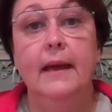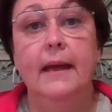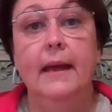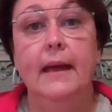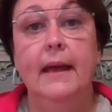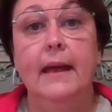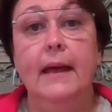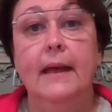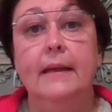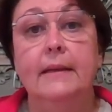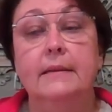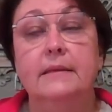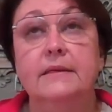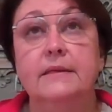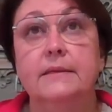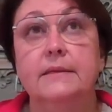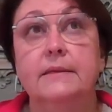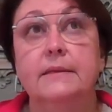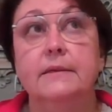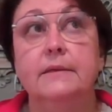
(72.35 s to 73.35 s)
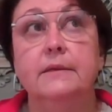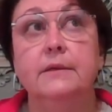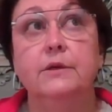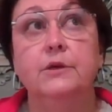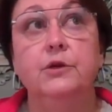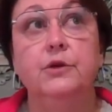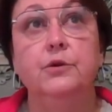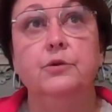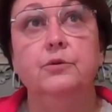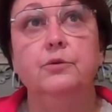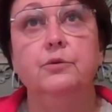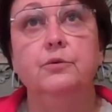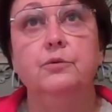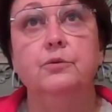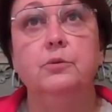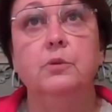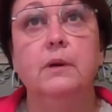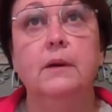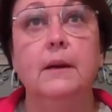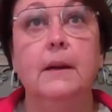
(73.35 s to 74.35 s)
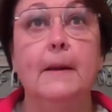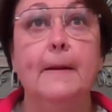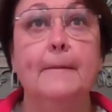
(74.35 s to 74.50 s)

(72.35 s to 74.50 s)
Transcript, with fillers: and you